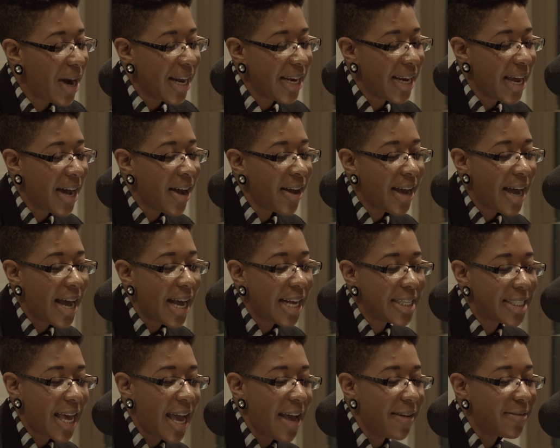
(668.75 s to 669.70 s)
Right now,
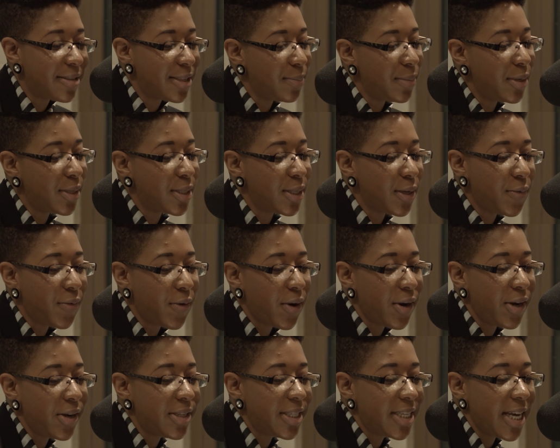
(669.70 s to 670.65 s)
guys, I have some music
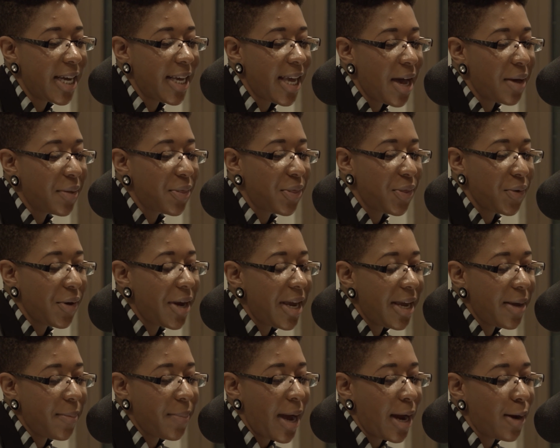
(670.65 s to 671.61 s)
for you. Check out
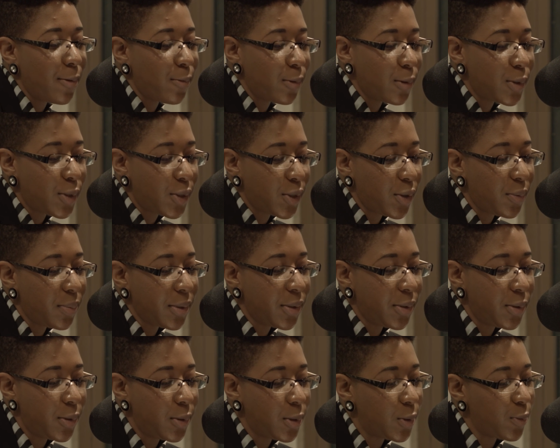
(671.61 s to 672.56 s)
Three by Rooster
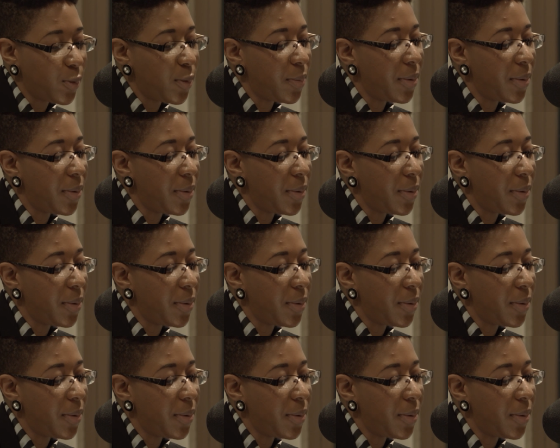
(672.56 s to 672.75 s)
Blues.